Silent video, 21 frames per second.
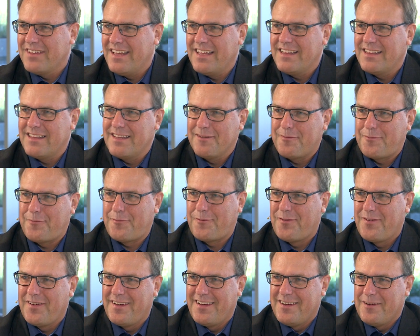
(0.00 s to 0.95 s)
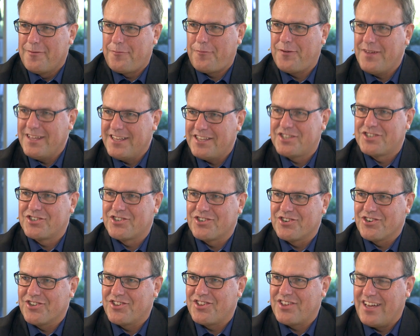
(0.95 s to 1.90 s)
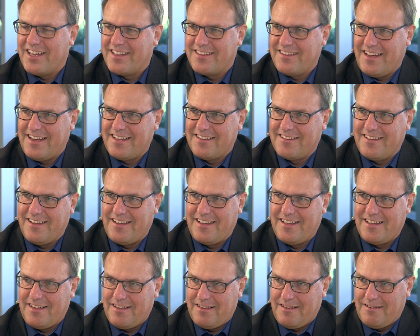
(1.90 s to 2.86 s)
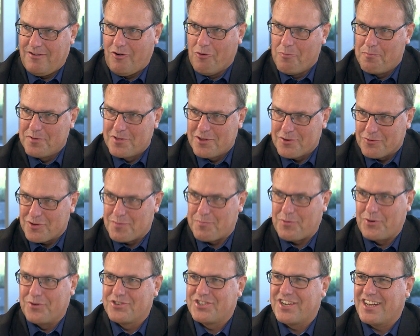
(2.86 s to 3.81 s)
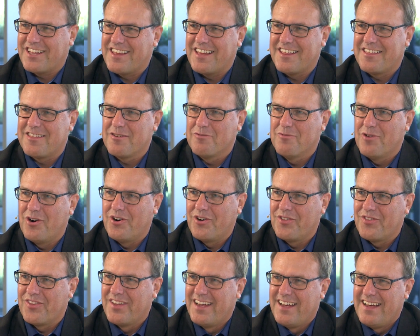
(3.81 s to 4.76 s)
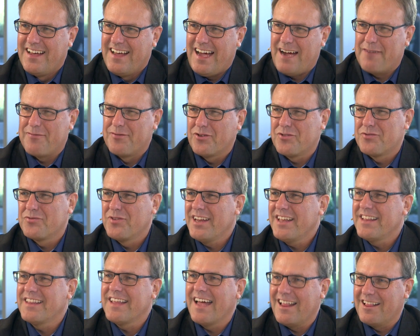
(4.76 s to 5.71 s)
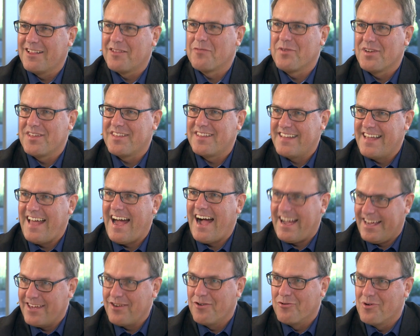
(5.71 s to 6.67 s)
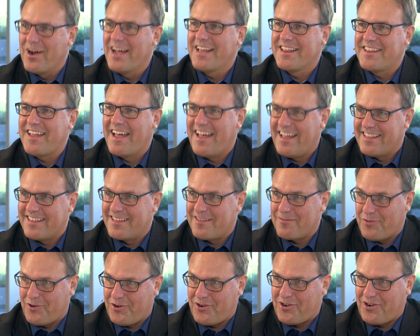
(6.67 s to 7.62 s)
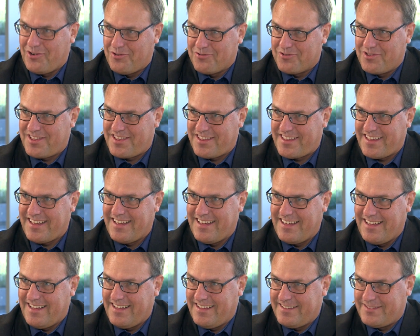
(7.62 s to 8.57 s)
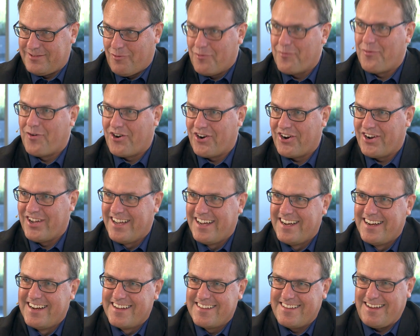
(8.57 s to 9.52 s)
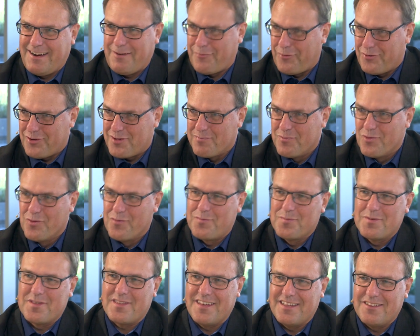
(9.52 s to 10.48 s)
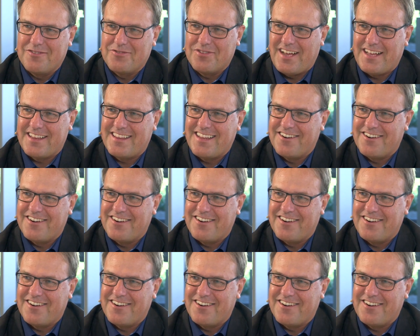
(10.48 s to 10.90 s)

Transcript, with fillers: native features and, and uh, open source projects and so on have not really dealt with the IO intense workloads uh, so far their first movements into that